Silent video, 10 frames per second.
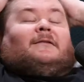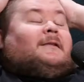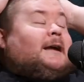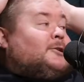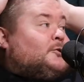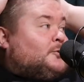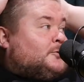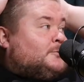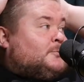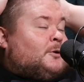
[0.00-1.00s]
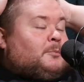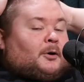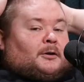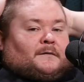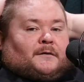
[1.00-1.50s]
thank you, Maw
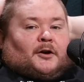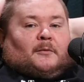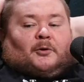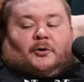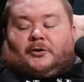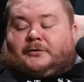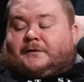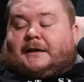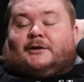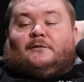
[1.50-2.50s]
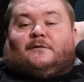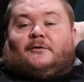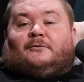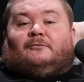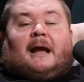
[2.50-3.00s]
Bartlett, for coming on. Thank you
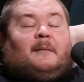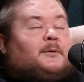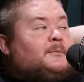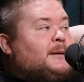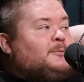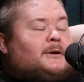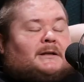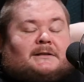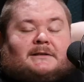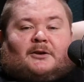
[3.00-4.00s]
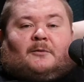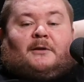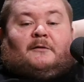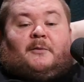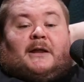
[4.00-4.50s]
for wrapping my presents.
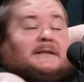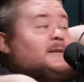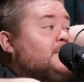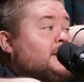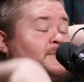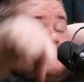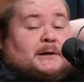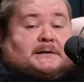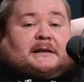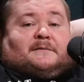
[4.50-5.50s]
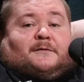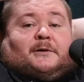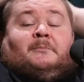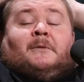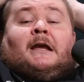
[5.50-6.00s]
Unbelievable. That's an amazing present, that
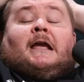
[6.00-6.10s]
frame.